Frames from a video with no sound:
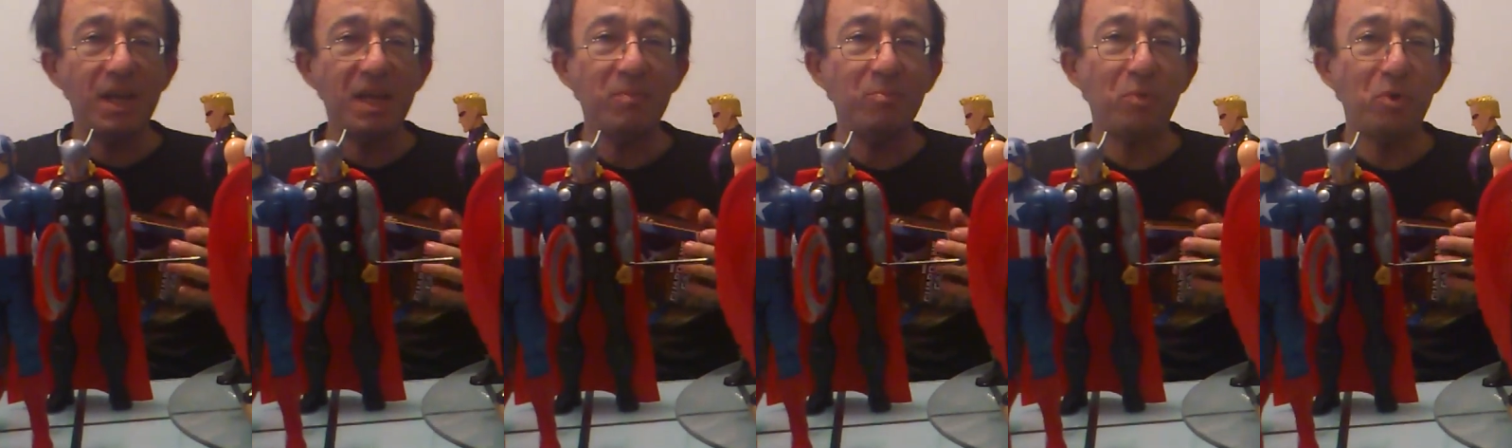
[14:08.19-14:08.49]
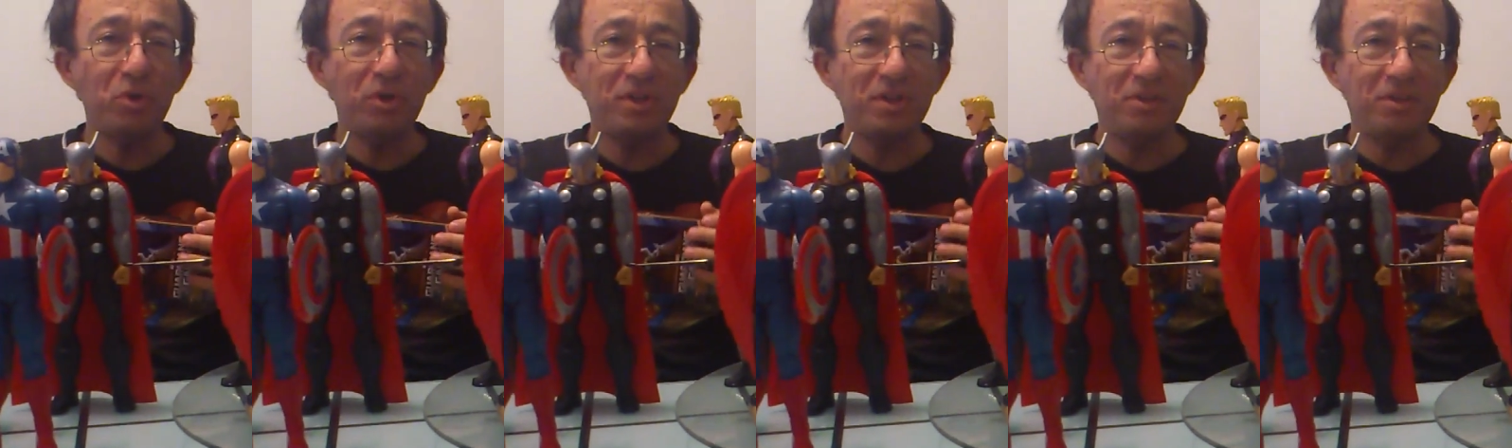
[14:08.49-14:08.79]

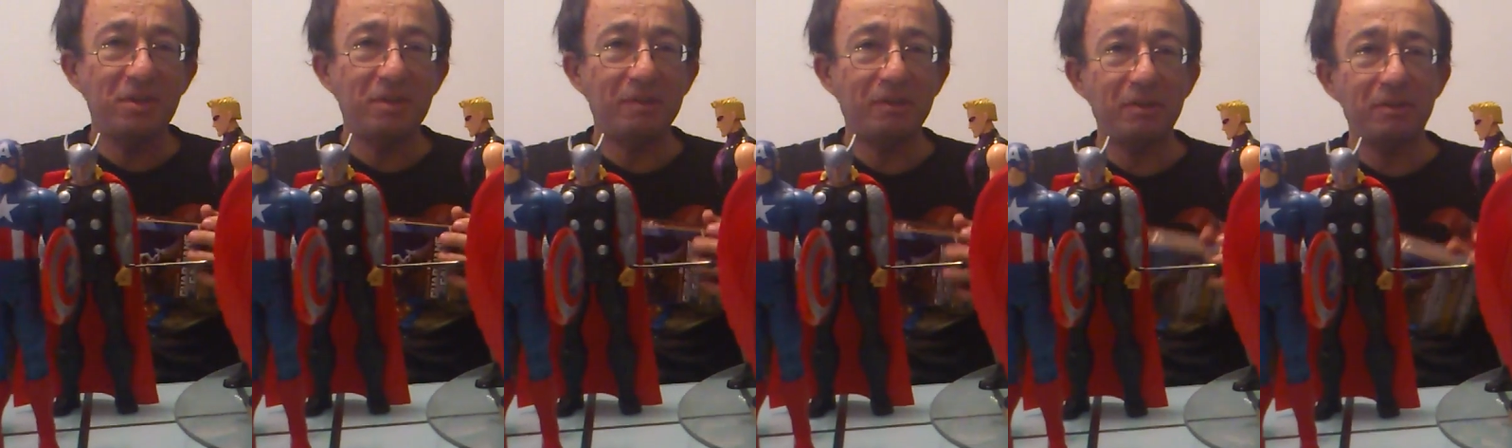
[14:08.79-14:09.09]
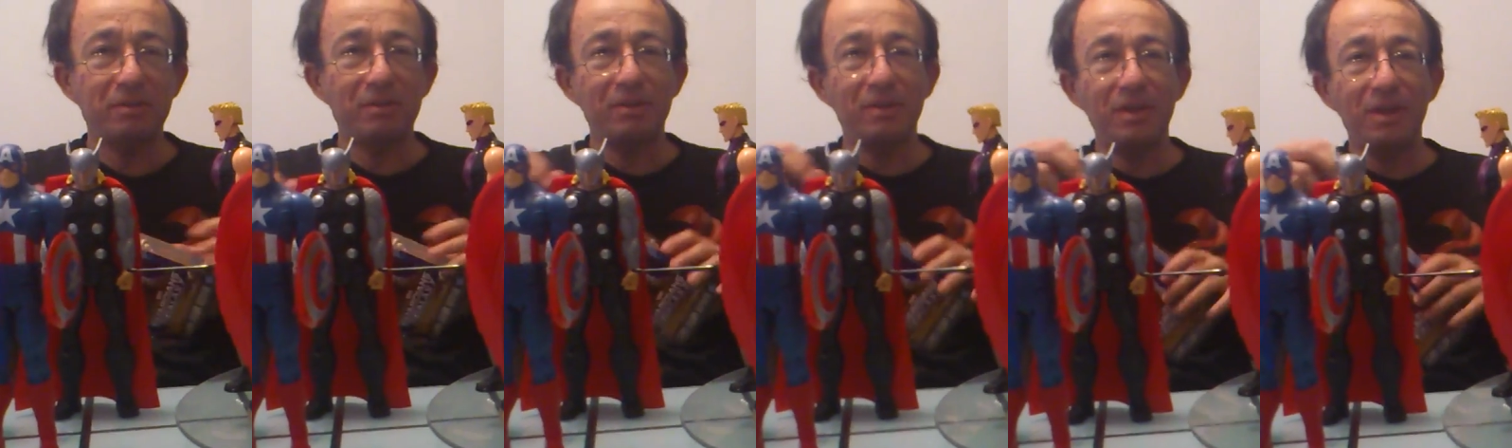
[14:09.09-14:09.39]
important
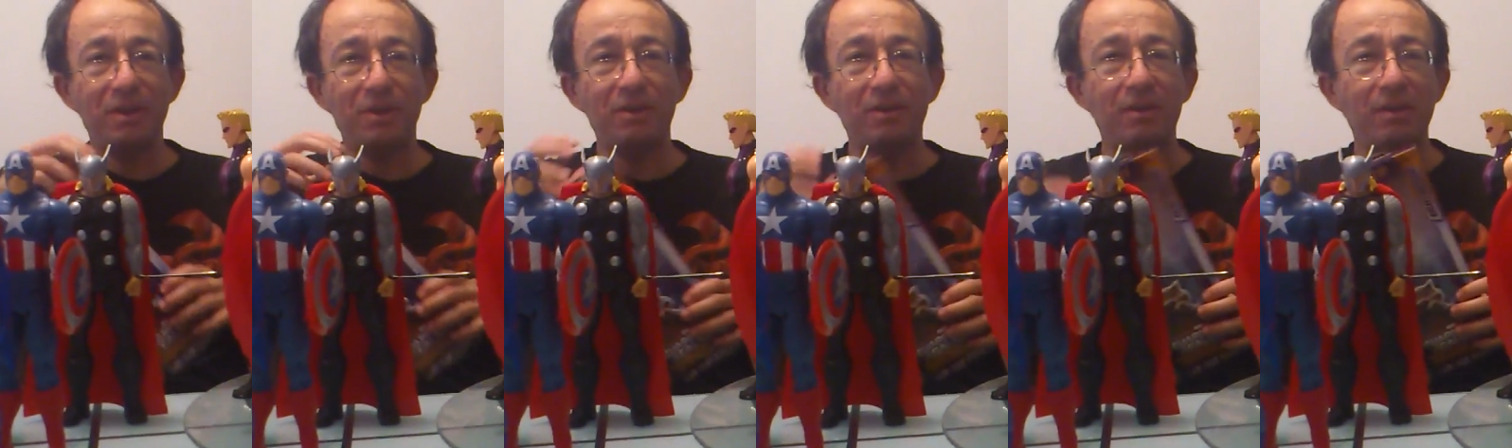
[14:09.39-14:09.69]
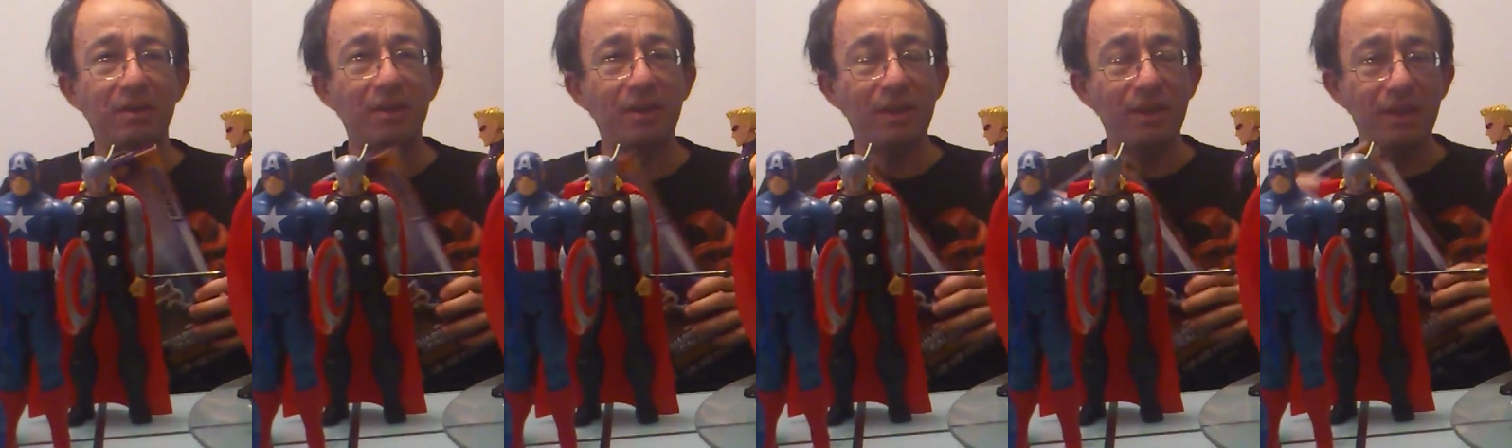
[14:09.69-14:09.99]
discussion here.
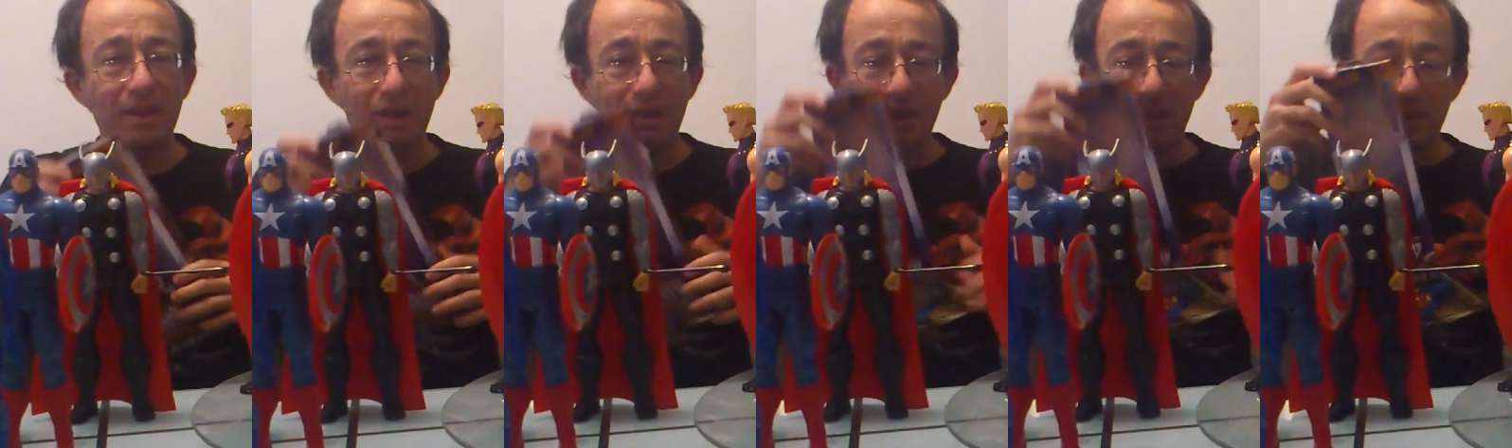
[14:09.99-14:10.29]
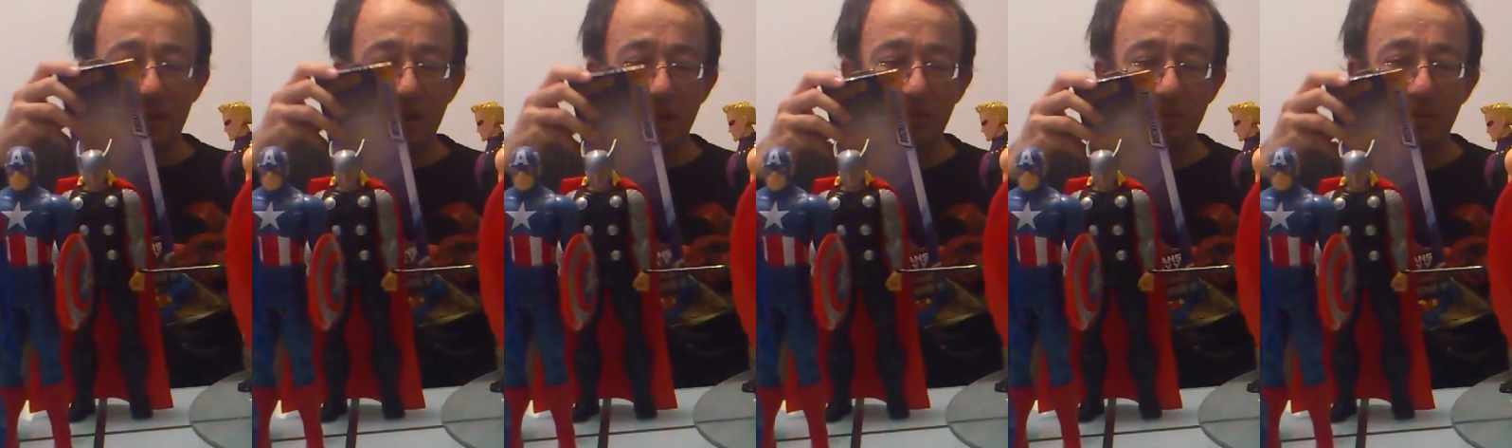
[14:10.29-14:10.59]

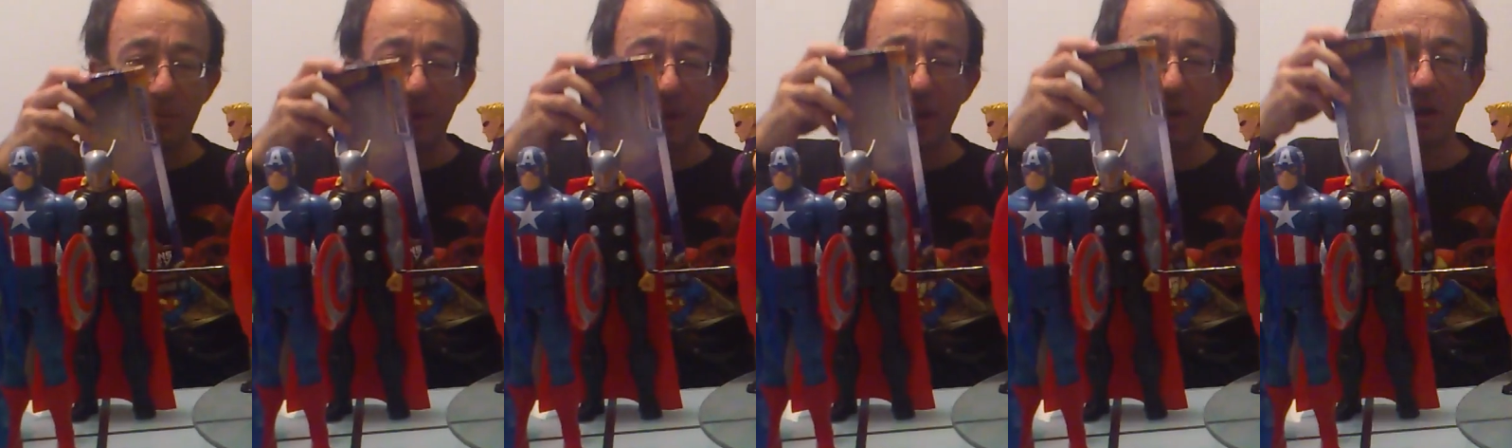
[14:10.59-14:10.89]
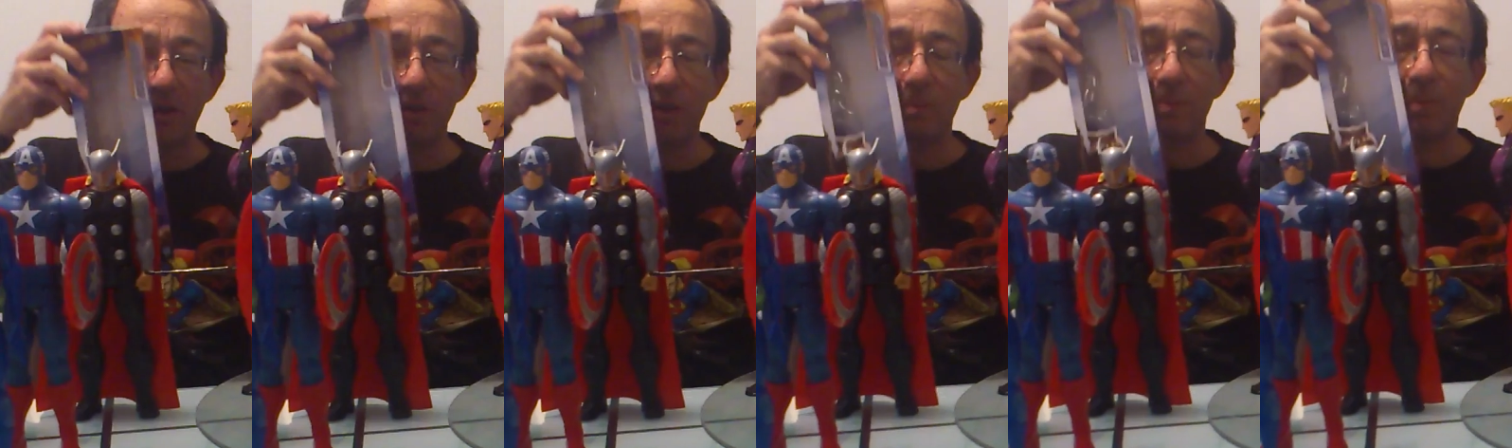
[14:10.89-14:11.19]
That would be how the